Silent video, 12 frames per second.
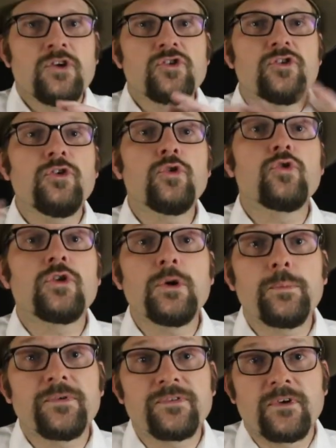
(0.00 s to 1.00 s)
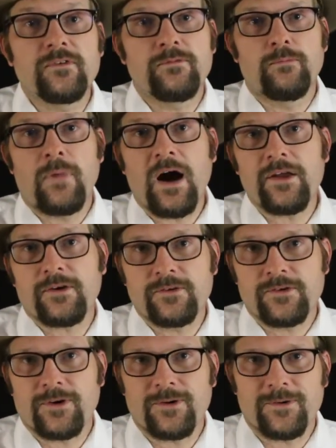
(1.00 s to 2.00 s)
two groups of modern
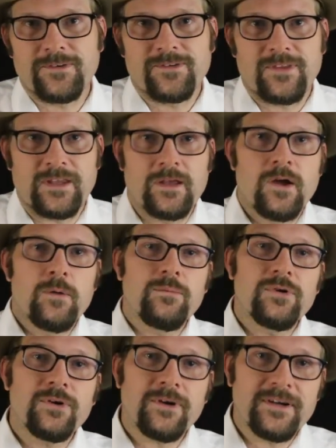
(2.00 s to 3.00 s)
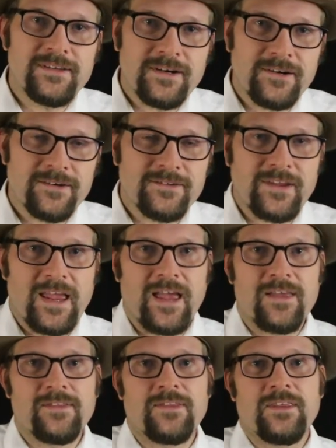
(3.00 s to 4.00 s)
turtles, the Pleurodires
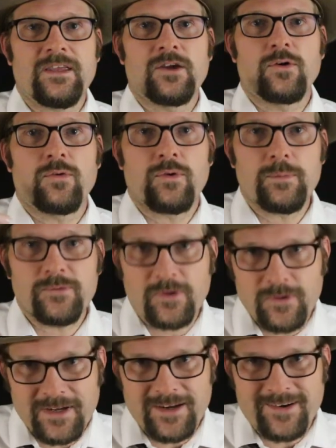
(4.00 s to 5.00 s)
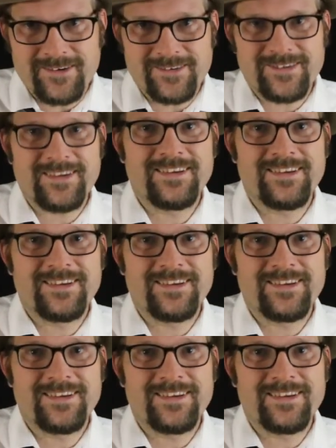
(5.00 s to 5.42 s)
and the cryptodires.